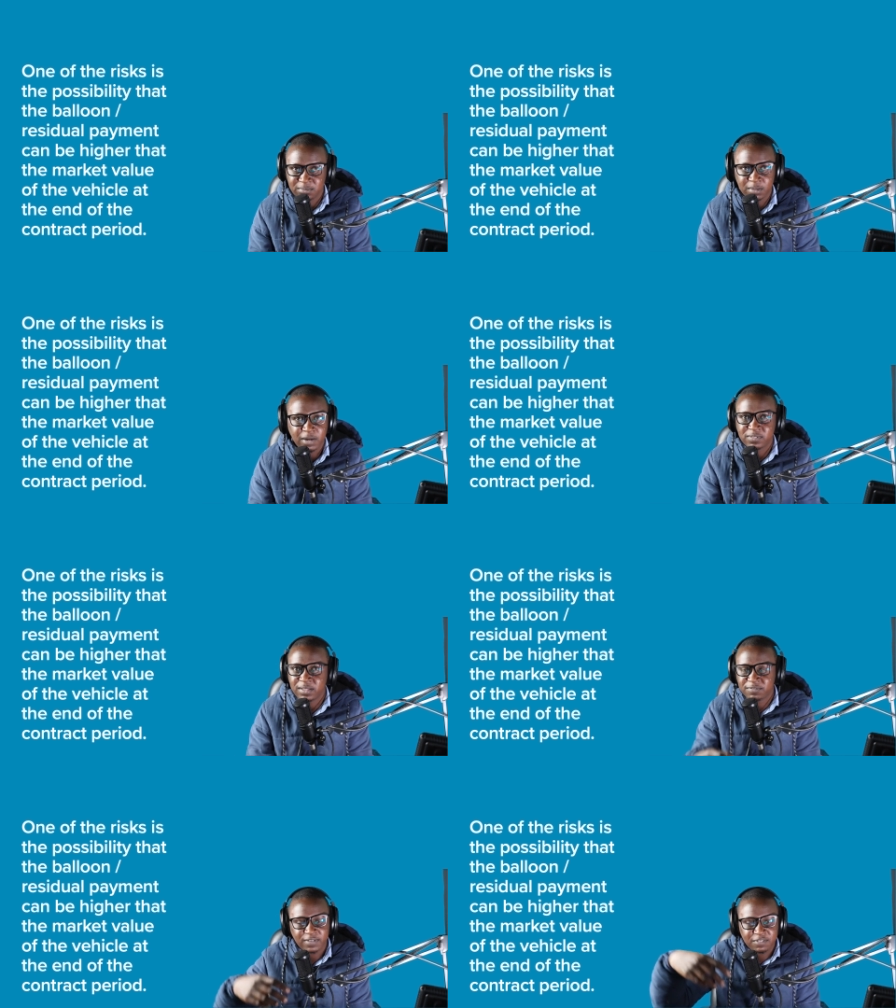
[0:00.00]
Maybe after
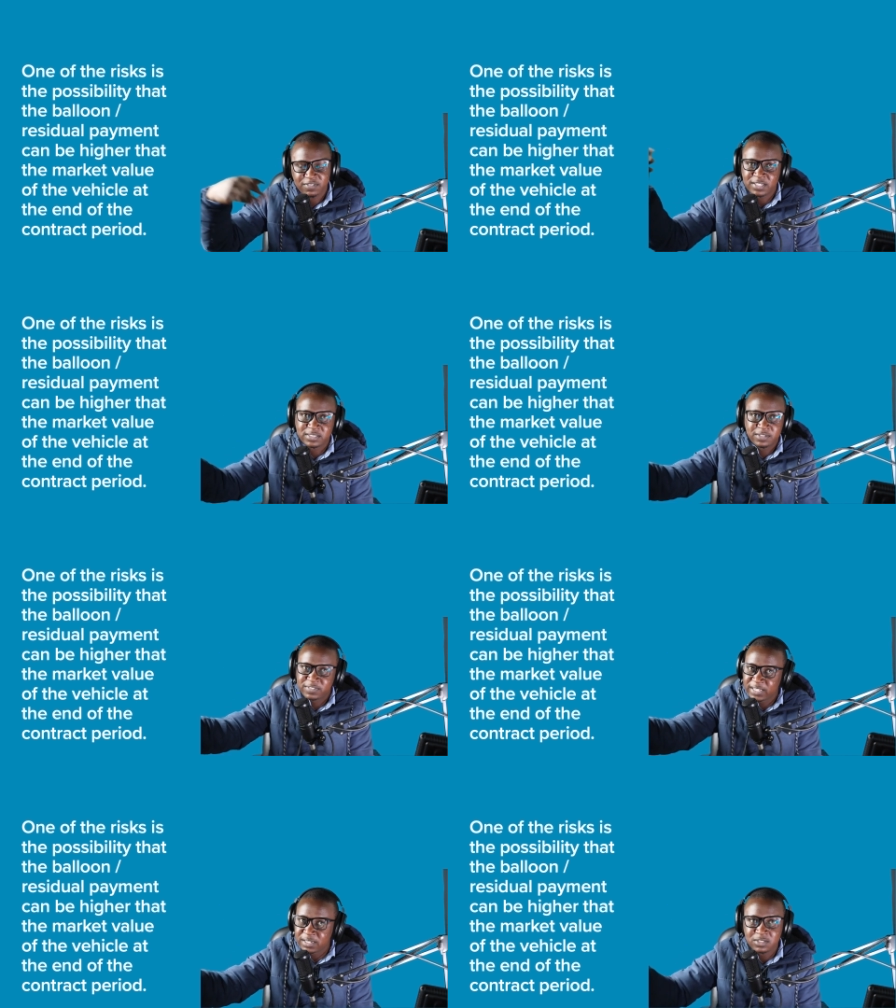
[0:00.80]
5 years, the
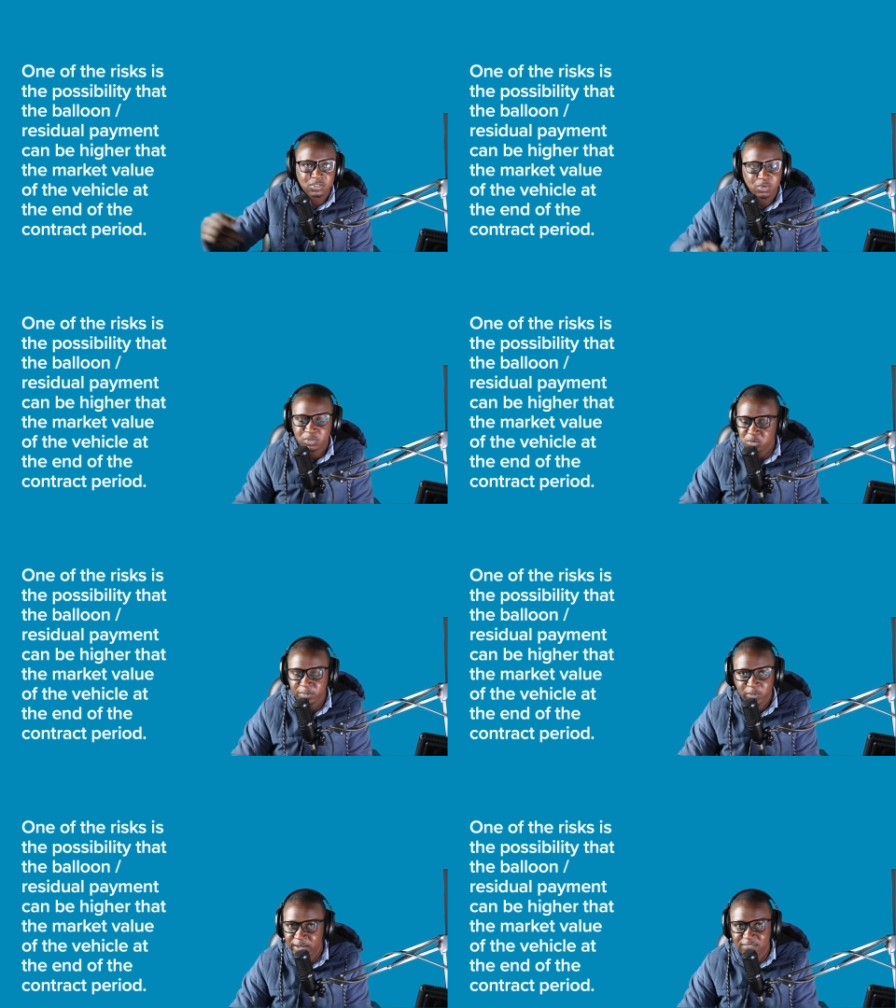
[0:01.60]
vehicle is going to be
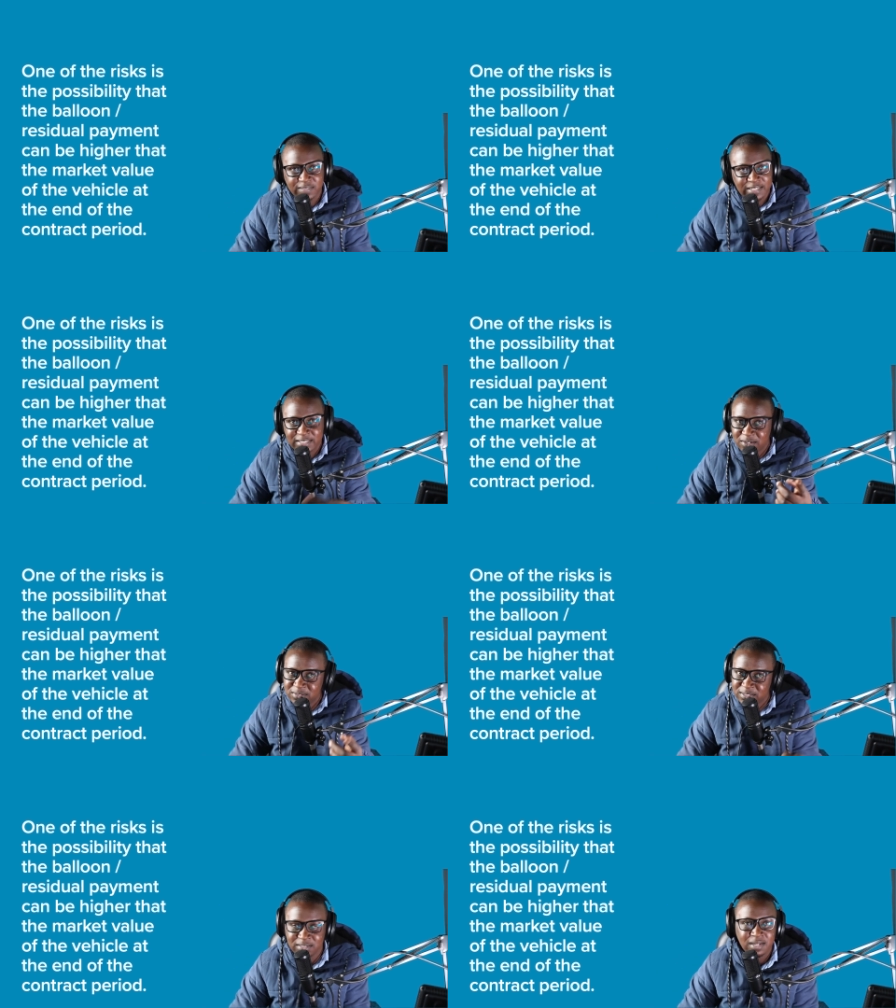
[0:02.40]
worth
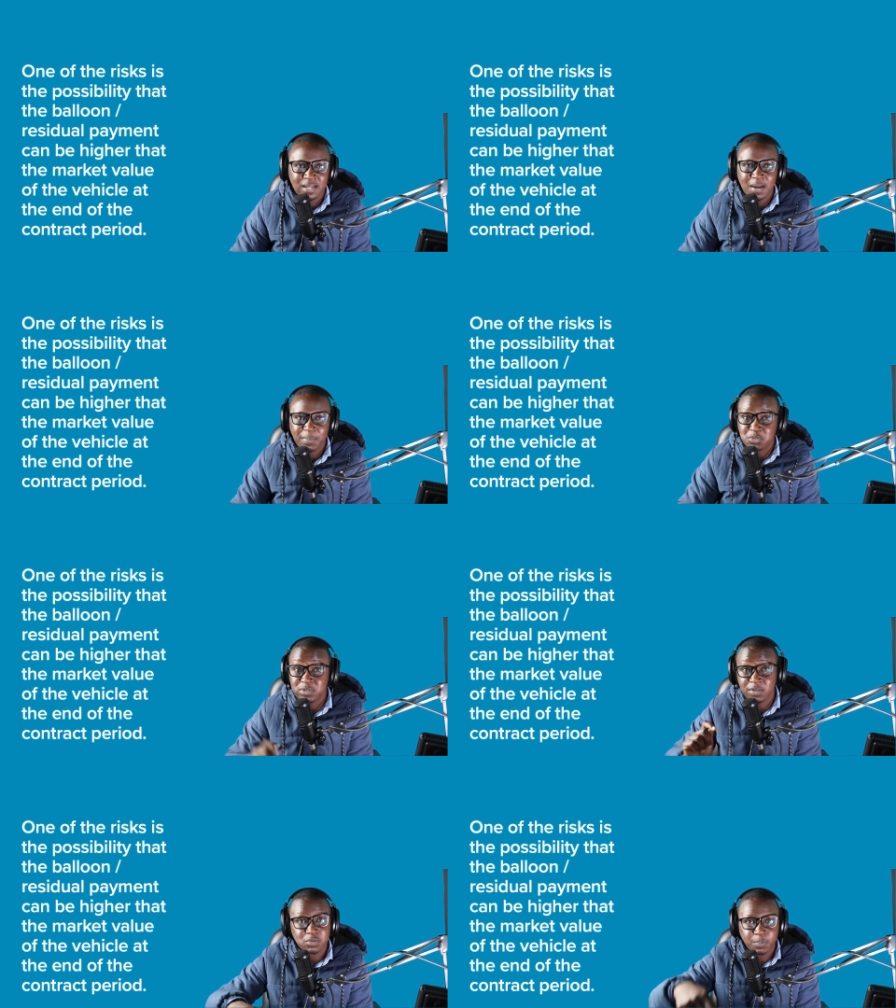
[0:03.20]
10,000, but you
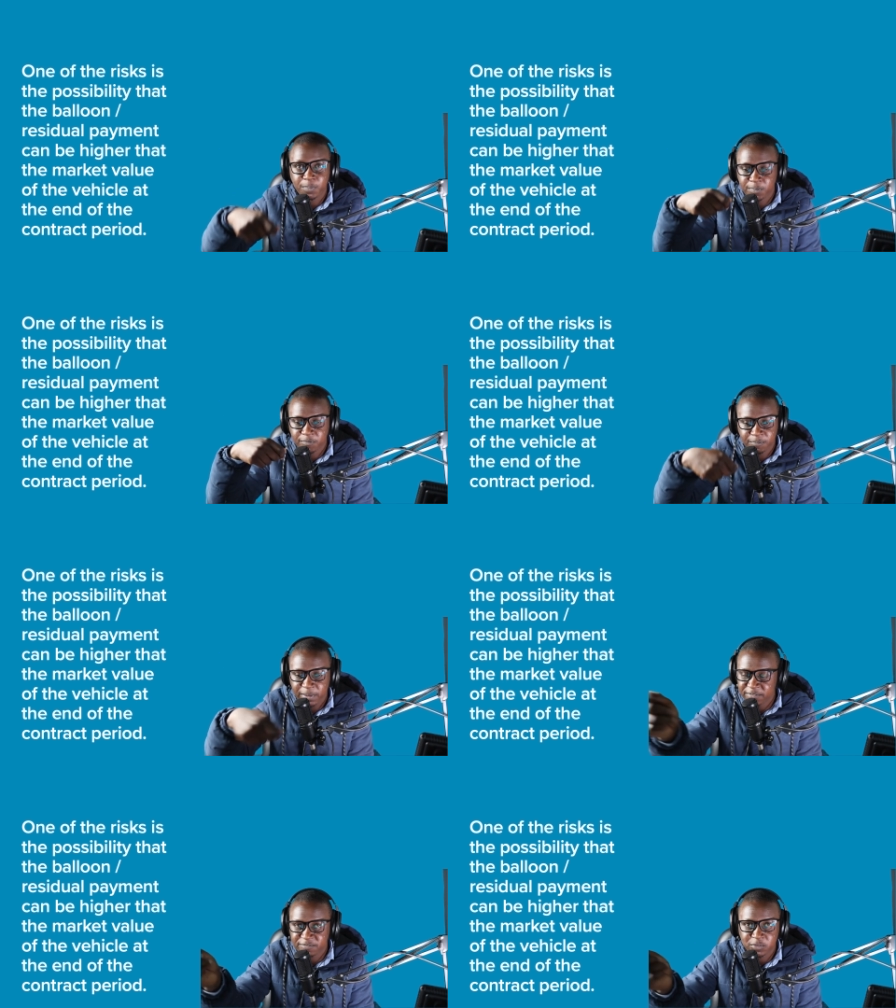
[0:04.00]
have to pay
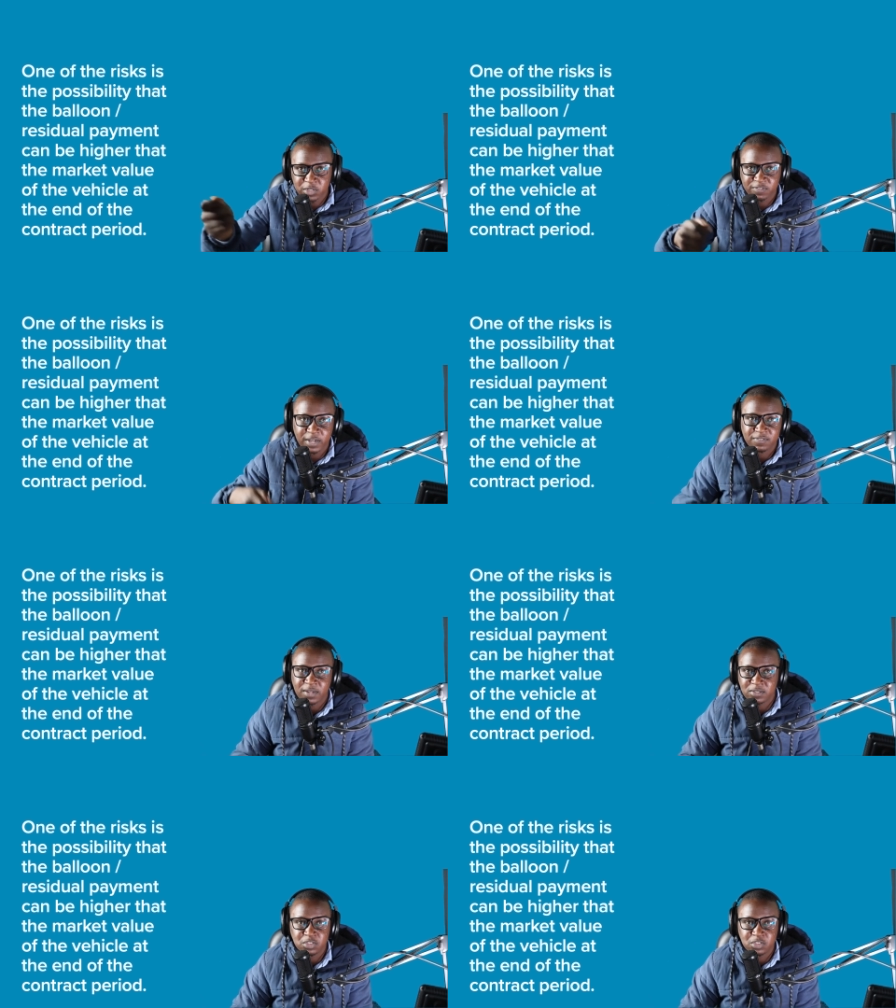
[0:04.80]
45,000.